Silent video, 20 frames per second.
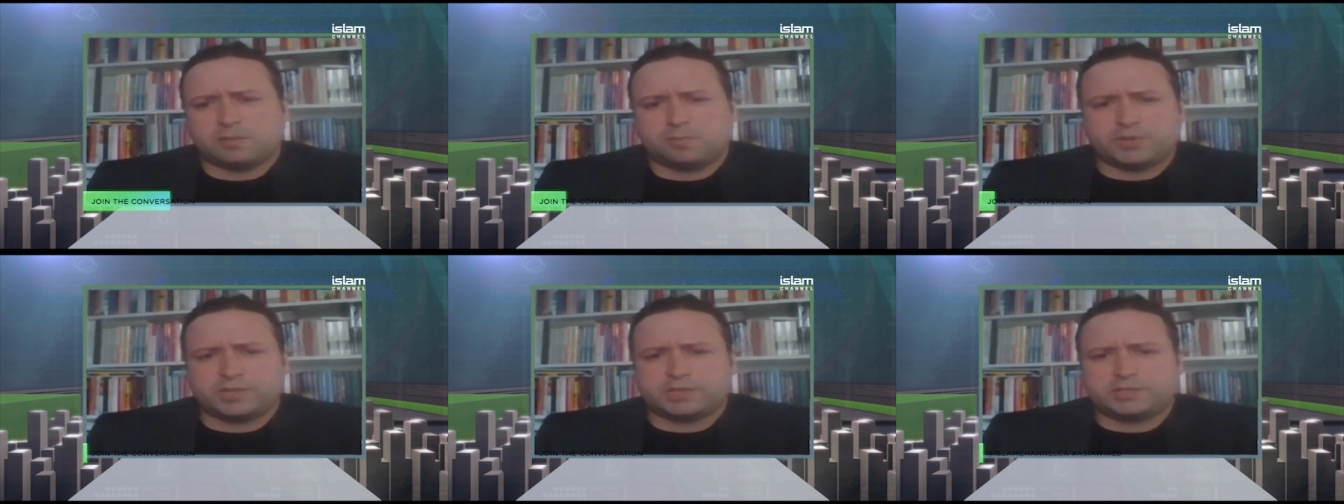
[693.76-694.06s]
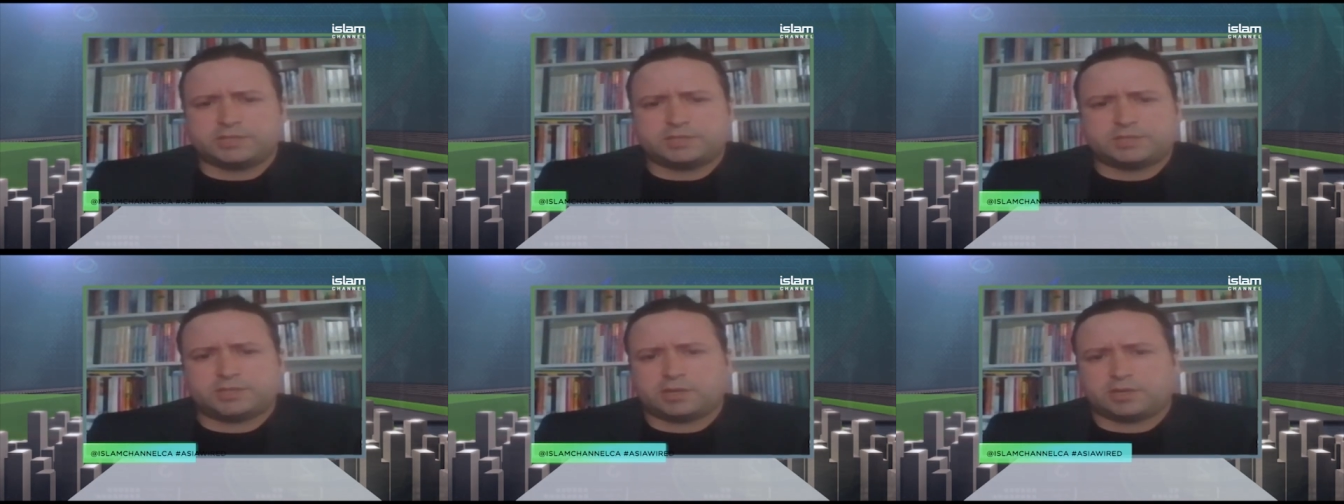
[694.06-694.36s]

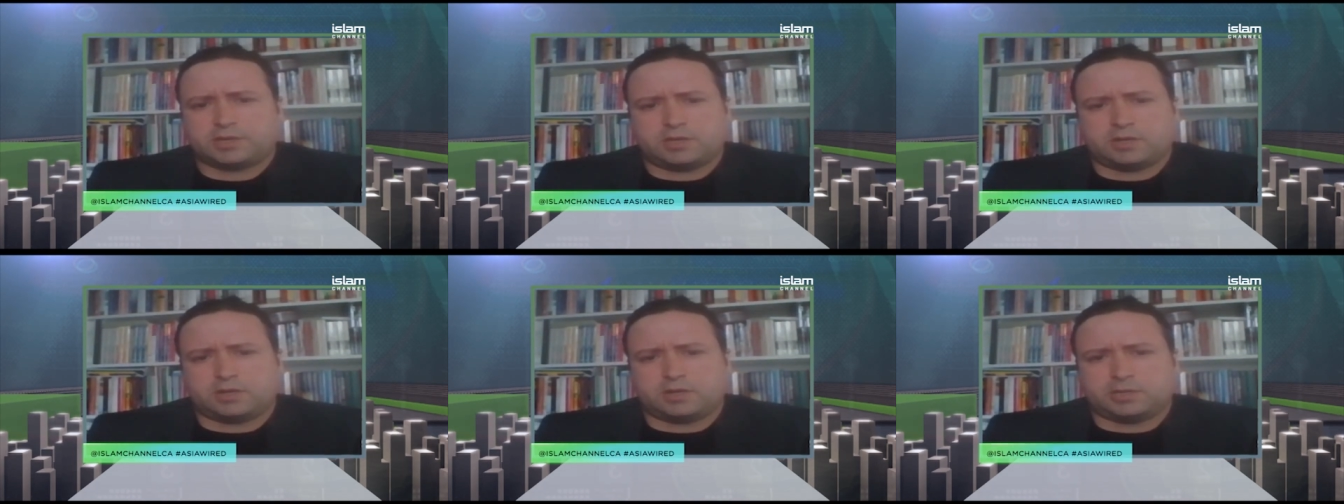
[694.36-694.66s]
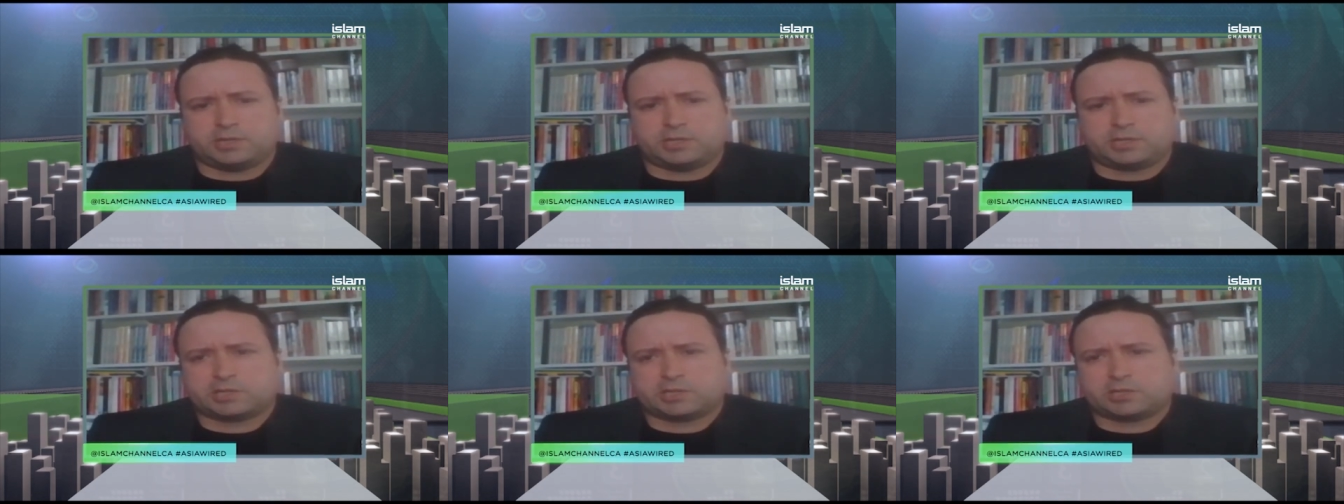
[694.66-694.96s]
but uh,
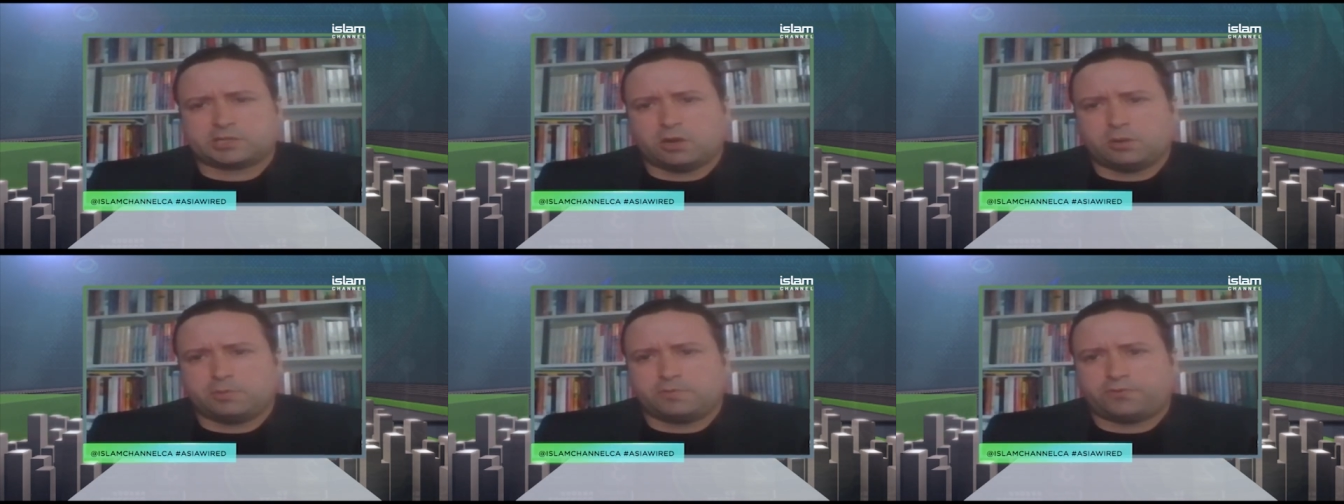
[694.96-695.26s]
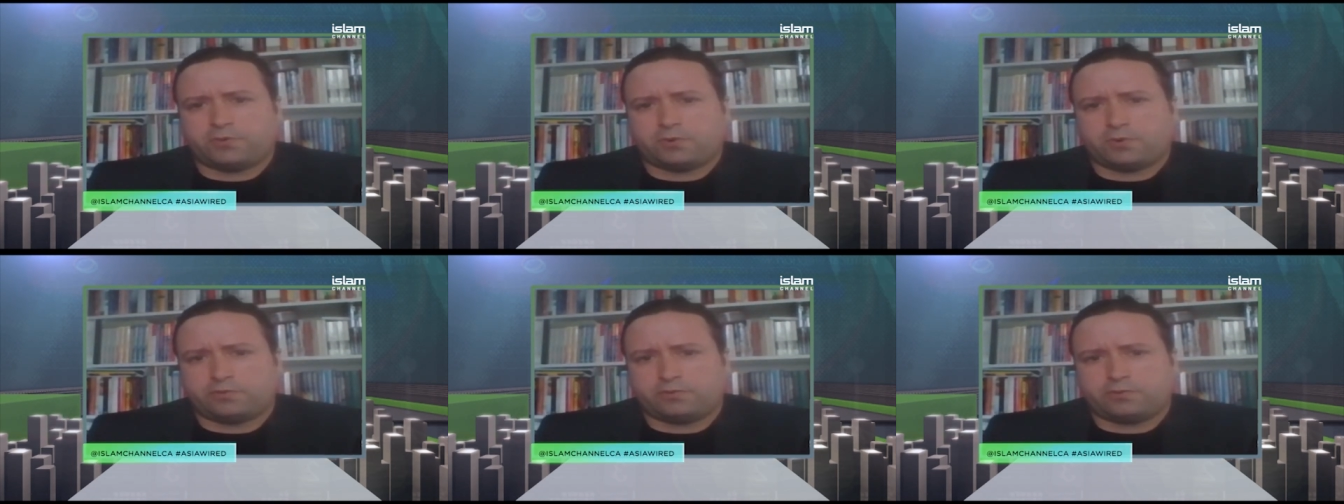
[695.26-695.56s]
uh the scope
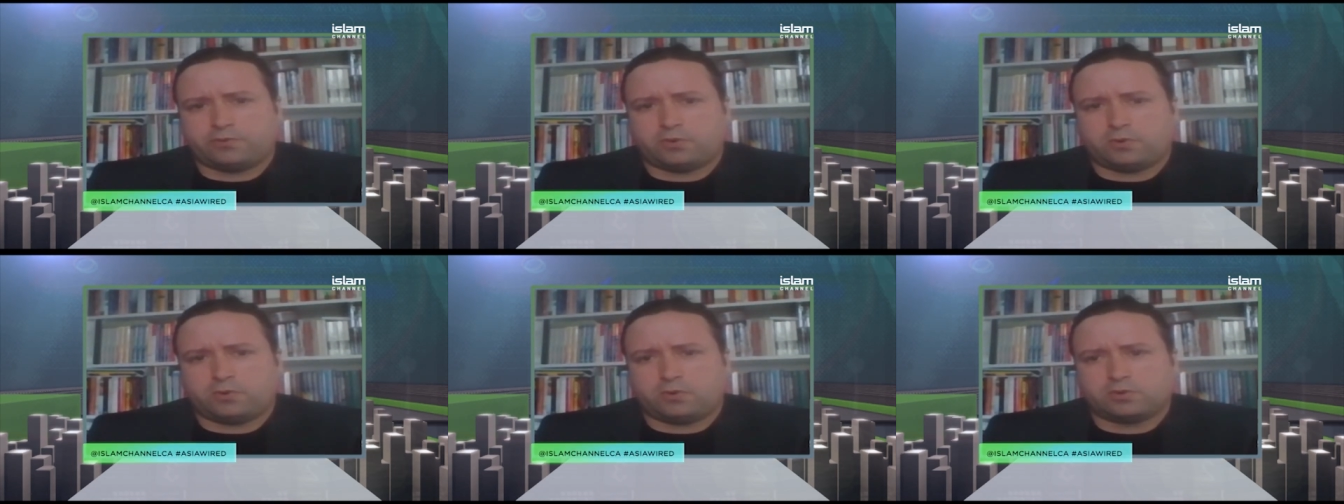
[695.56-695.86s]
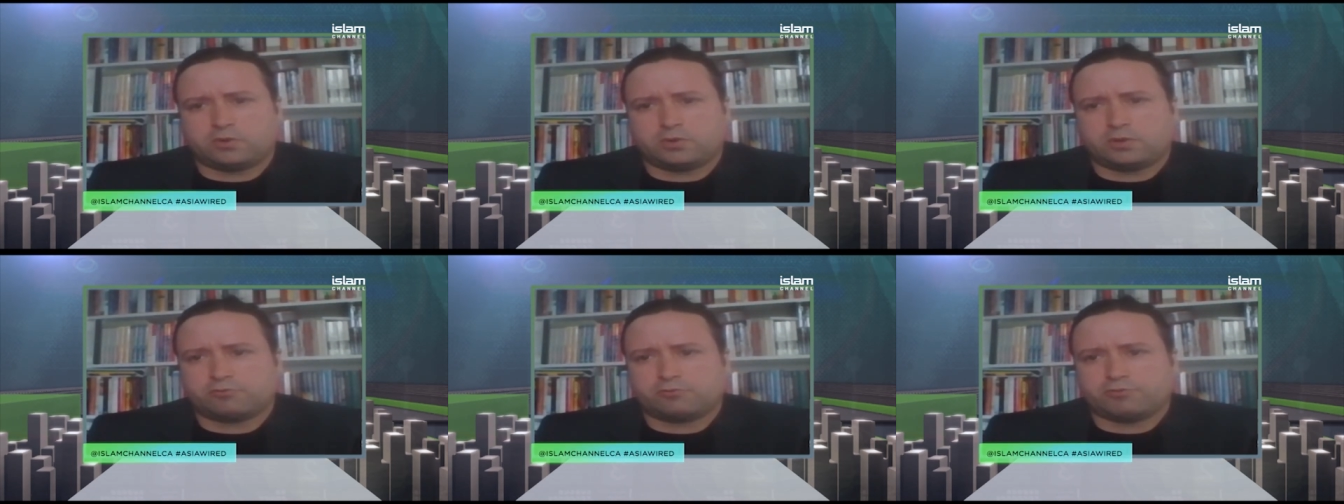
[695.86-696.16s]
for,
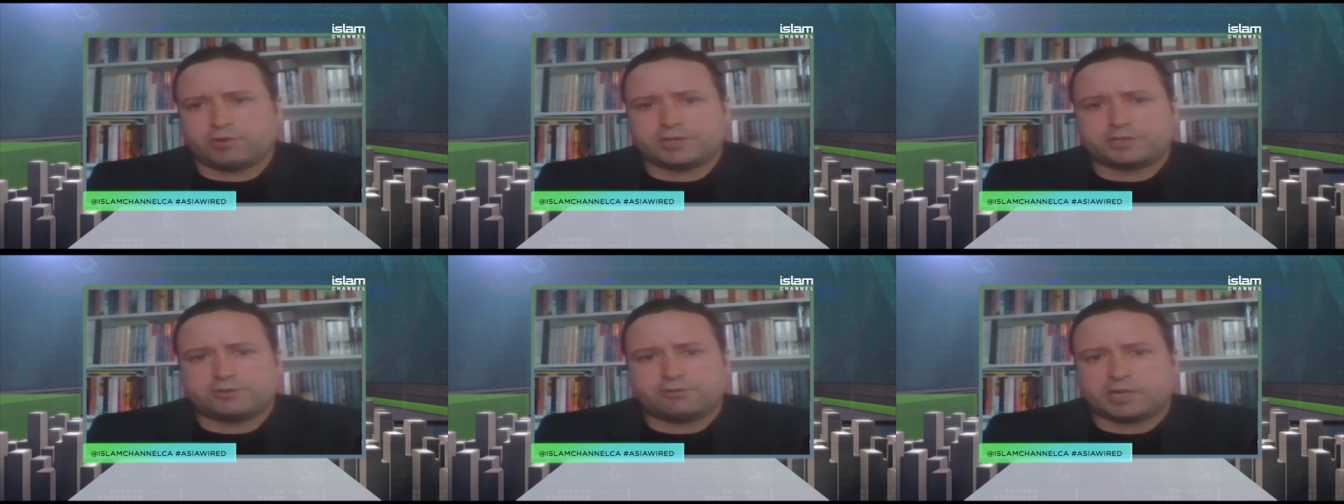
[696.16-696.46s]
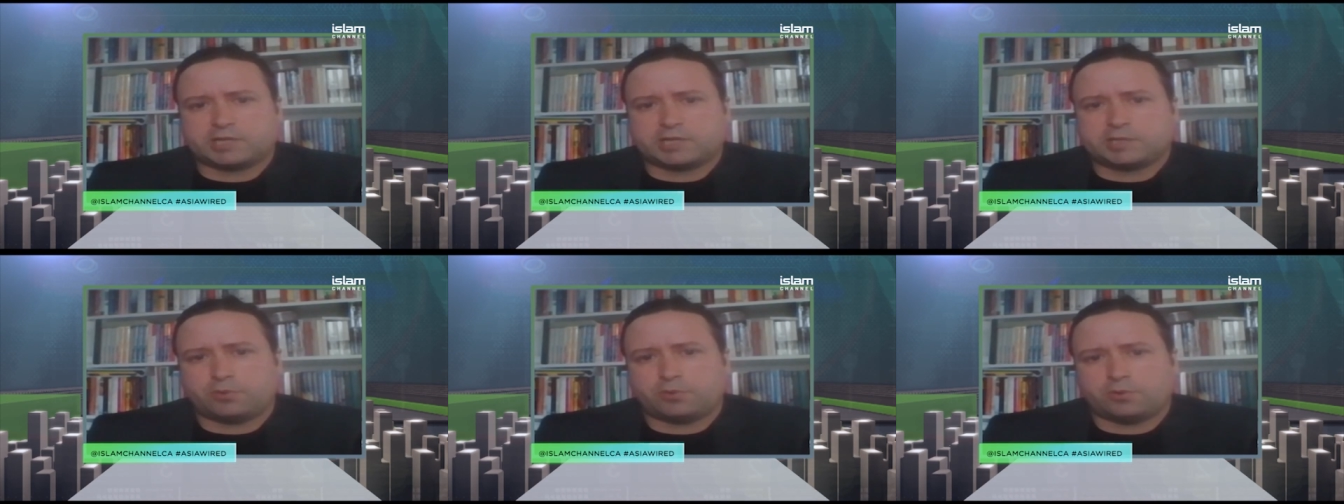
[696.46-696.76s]
for greater
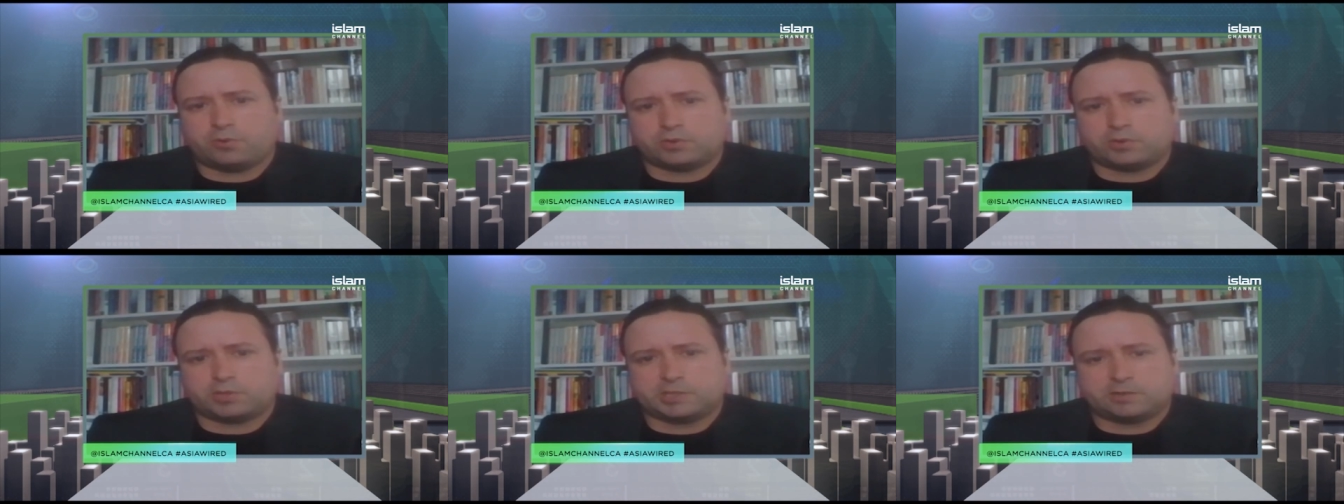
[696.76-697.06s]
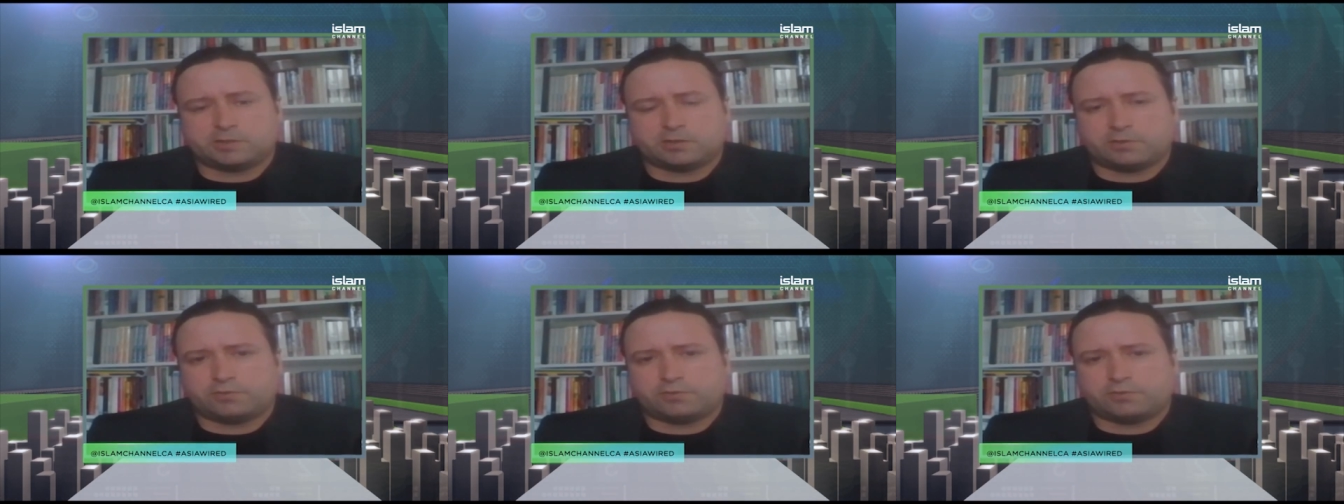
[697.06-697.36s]
exports uh,